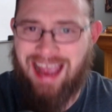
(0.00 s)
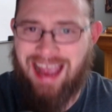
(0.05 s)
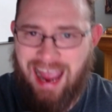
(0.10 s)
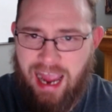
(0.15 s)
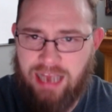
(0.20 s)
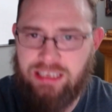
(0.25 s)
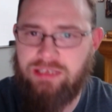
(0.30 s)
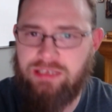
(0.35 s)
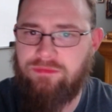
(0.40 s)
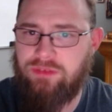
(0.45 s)

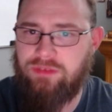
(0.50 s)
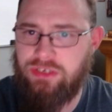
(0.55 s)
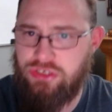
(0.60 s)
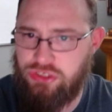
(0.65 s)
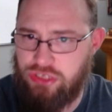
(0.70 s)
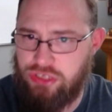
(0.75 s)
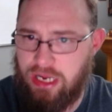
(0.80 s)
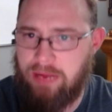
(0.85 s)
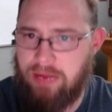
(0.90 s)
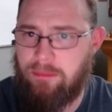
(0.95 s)
actively
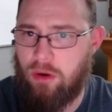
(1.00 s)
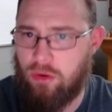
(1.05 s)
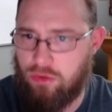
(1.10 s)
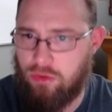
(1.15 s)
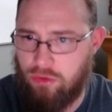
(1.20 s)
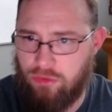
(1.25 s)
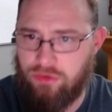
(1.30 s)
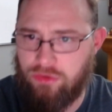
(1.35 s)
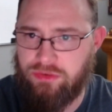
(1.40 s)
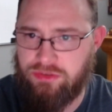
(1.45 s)
shape our
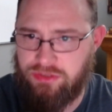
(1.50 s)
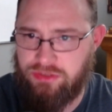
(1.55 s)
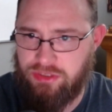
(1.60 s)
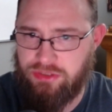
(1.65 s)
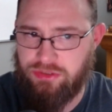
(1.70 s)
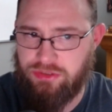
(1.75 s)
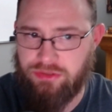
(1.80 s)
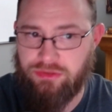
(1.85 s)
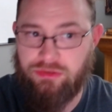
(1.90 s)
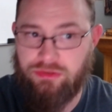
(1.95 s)
current
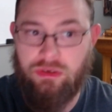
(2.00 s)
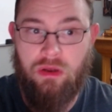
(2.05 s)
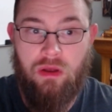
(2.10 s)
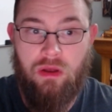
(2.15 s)
decisions.